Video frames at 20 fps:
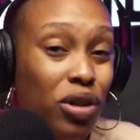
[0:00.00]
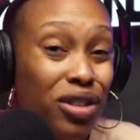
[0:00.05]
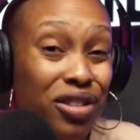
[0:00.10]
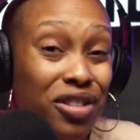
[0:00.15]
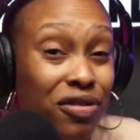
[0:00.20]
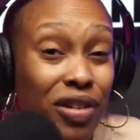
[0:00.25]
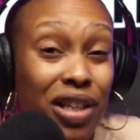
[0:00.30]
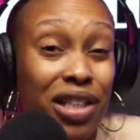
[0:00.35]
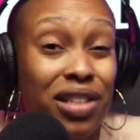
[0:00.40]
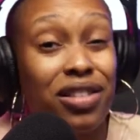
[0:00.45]
to
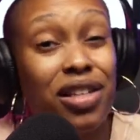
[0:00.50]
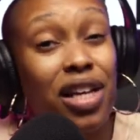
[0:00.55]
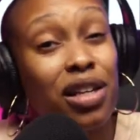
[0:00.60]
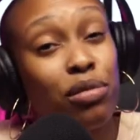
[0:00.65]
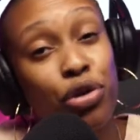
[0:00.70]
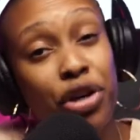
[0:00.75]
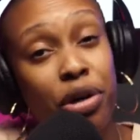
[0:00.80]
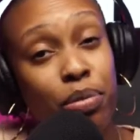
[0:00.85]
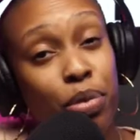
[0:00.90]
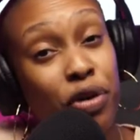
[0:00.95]
fucking
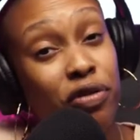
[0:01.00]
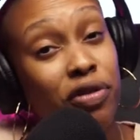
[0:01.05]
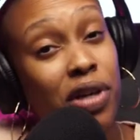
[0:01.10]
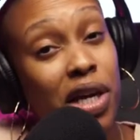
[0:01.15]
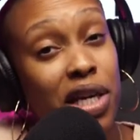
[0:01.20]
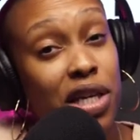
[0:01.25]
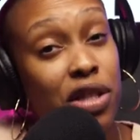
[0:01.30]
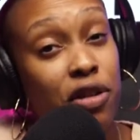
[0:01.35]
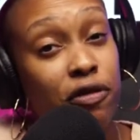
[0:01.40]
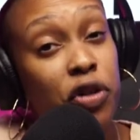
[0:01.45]
celebrate a birthday
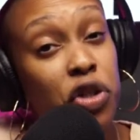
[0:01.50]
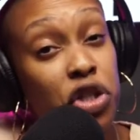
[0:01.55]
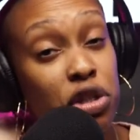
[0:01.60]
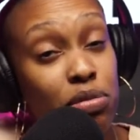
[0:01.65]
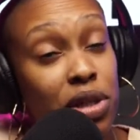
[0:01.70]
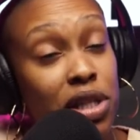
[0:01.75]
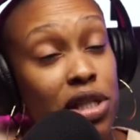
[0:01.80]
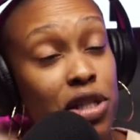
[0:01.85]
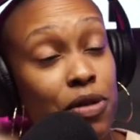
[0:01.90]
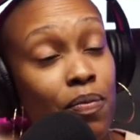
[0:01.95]
in the first
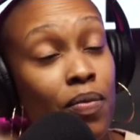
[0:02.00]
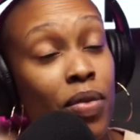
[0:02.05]
place.